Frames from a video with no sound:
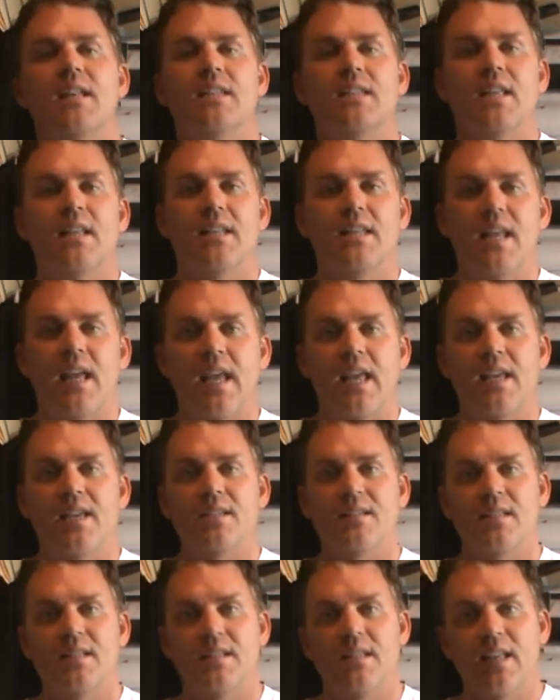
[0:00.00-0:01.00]
Today
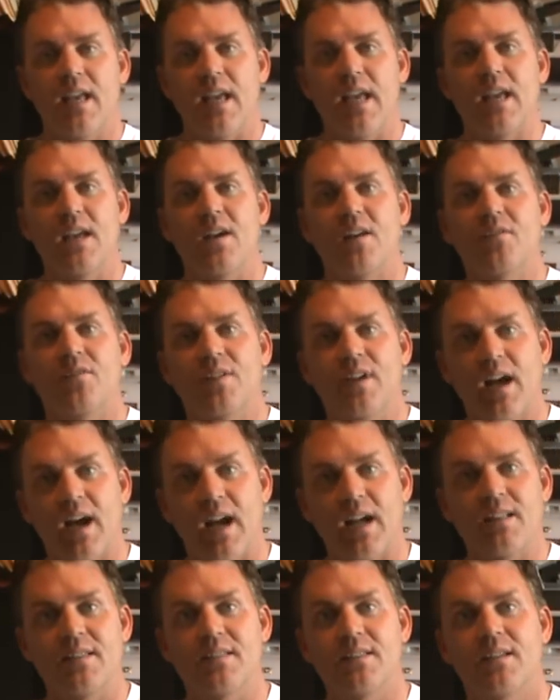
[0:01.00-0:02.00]
is the day of
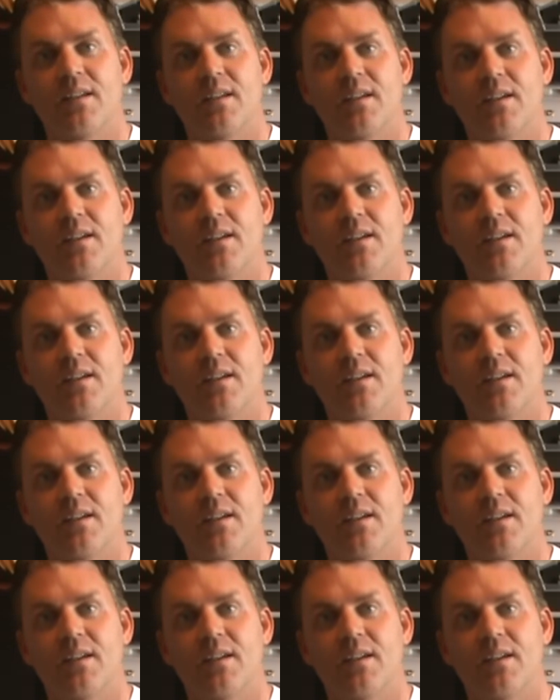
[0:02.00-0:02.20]
God's